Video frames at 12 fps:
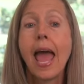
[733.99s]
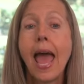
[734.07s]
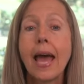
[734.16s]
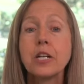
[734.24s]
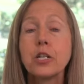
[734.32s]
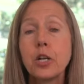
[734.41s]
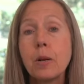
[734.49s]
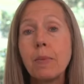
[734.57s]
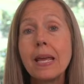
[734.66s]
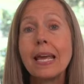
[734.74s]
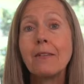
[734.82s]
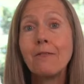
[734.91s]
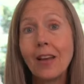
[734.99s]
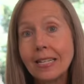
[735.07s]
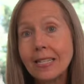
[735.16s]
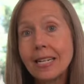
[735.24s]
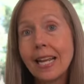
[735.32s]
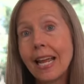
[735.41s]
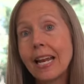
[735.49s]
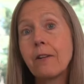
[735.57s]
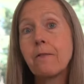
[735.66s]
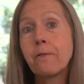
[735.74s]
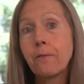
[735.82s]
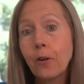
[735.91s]
and should be
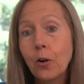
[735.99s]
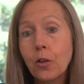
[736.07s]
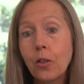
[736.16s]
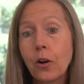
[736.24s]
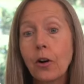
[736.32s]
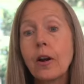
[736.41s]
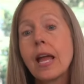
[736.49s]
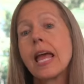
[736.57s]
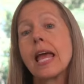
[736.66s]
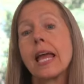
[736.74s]
investigated further